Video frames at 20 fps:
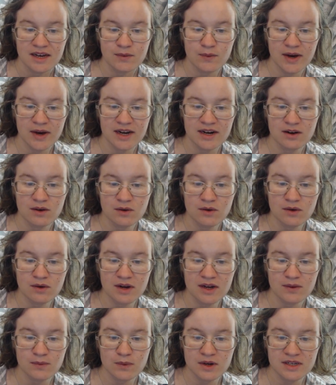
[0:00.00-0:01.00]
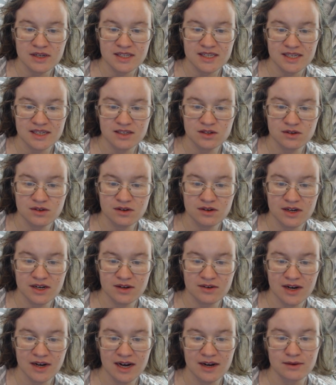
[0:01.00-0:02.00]
when all at once I saw a
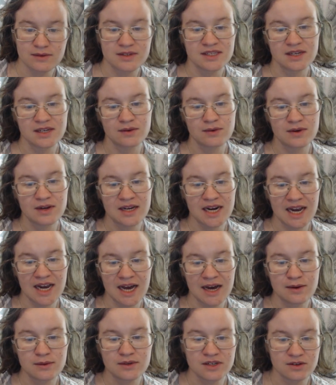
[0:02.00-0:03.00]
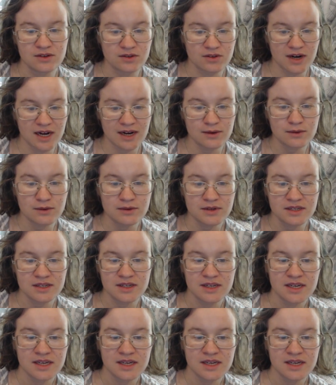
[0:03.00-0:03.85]
crowd. So cloud and crowd